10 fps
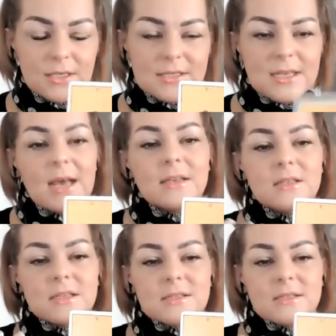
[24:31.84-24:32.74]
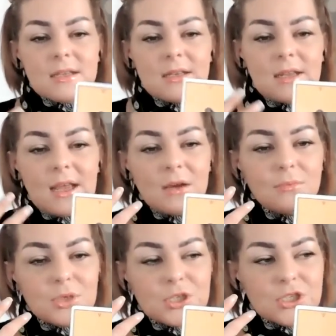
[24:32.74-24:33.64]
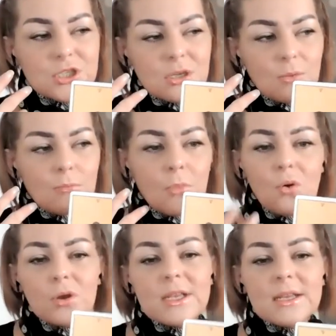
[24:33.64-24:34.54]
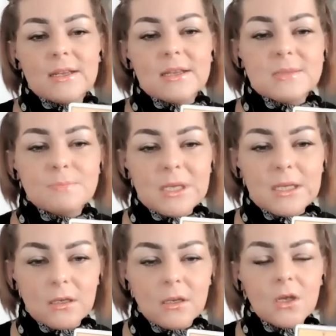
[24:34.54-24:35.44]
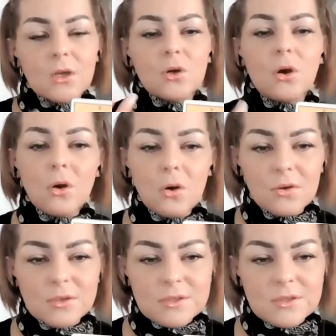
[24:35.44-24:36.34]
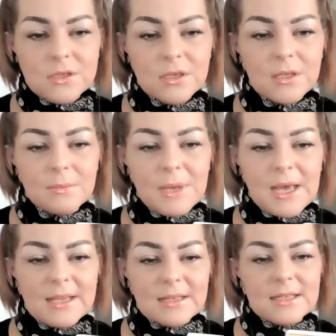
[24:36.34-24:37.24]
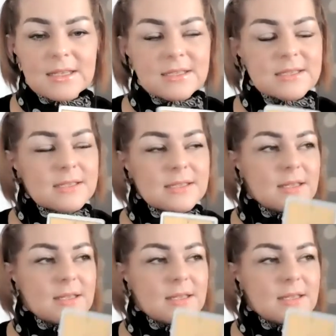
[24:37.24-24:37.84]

sadness and how much mourning has been caused by these